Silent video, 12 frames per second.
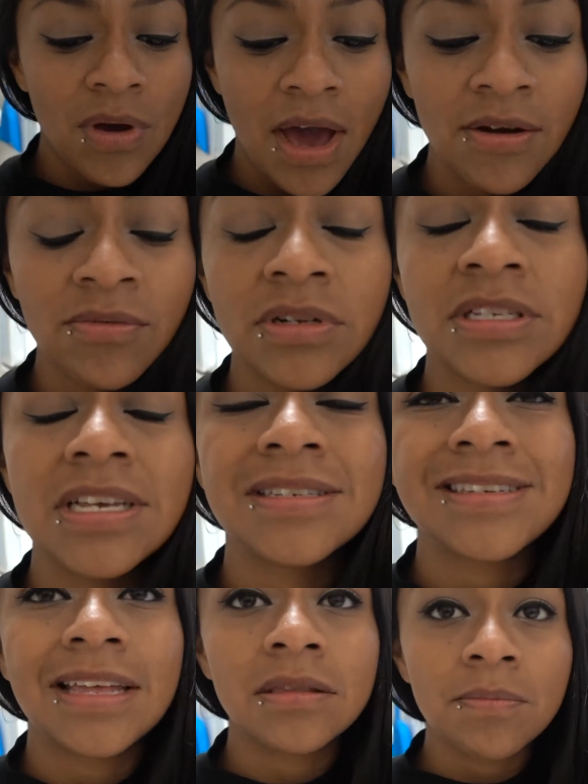I don't want to say
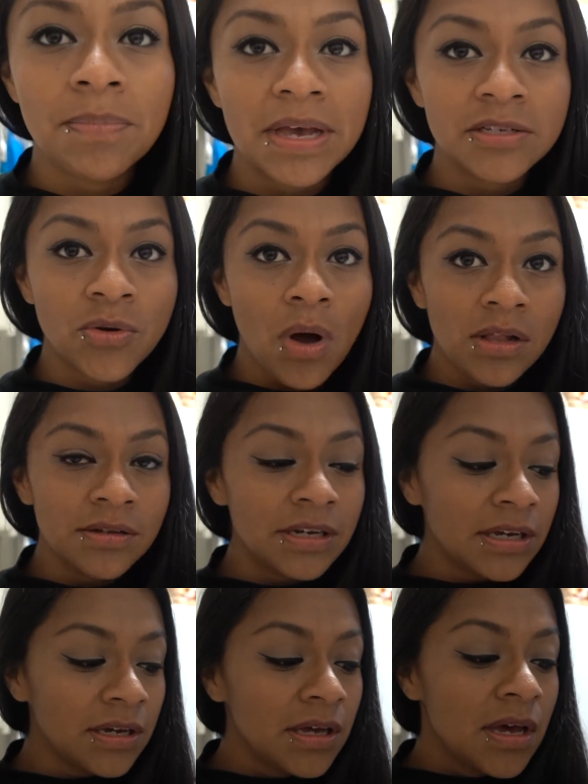it's not the best
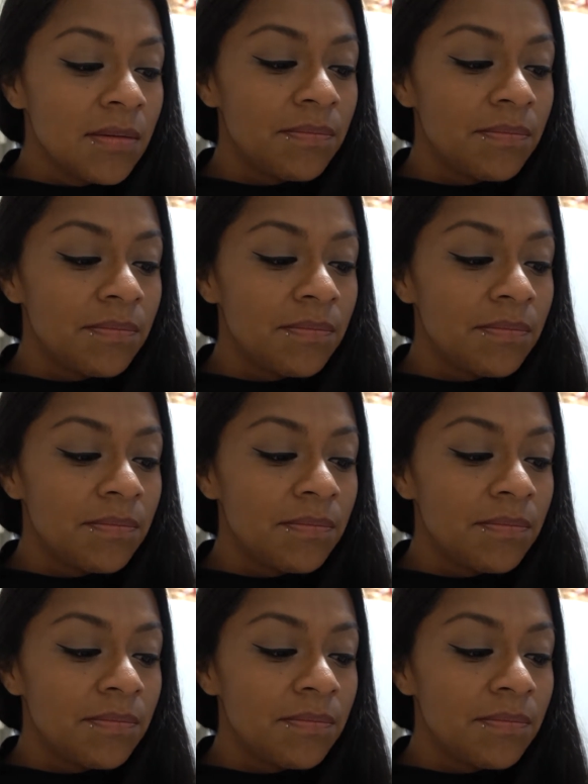quality,